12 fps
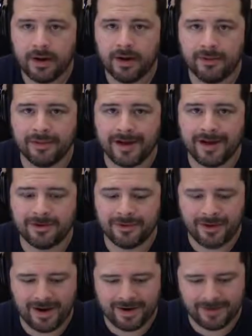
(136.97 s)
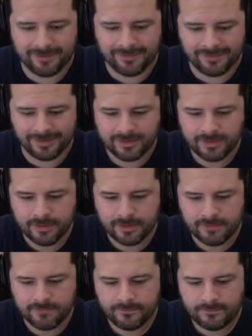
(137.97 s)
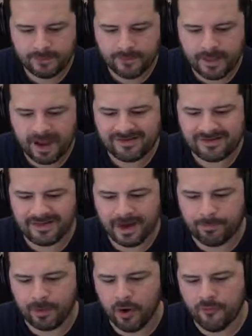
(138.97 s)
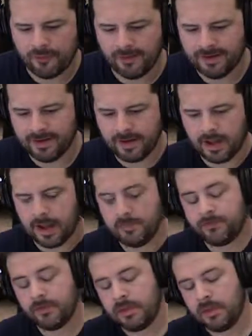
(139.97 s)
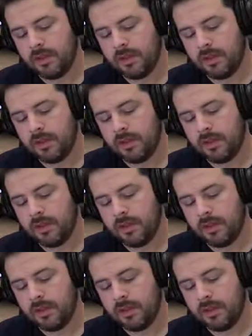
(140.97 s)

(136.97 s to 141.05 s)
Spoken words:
Apparently, I don't know how to use it. I set that up perfectly, didn't I?